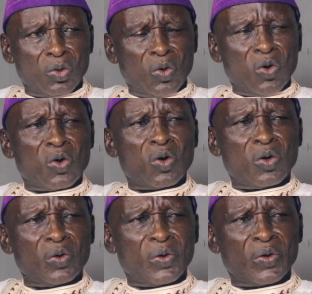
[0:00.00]

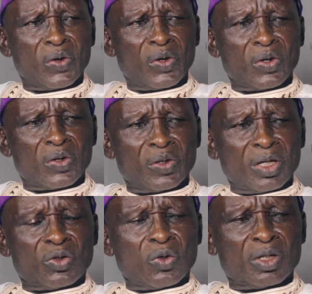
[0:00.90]
Or
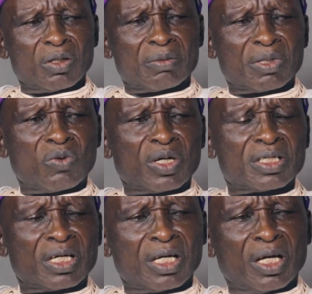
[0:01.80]
you're talking of the
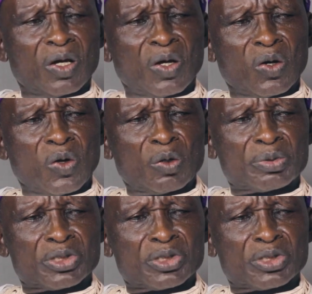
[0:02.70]
Gwandara of